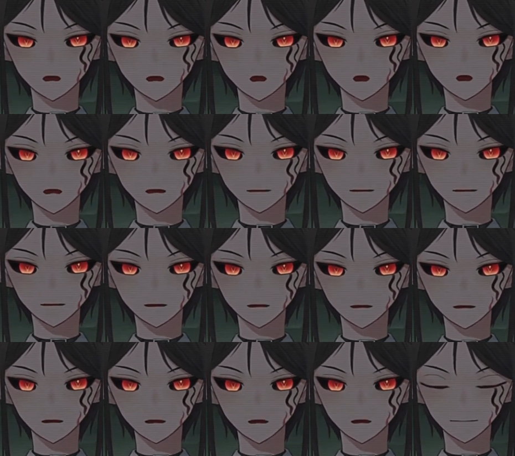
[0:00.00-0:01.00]
world to the
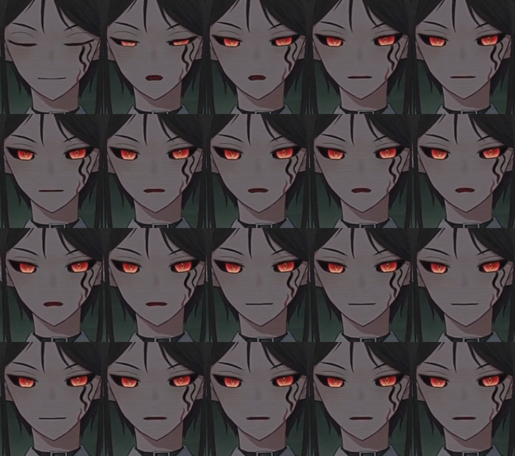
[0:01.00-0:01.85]
dream had been.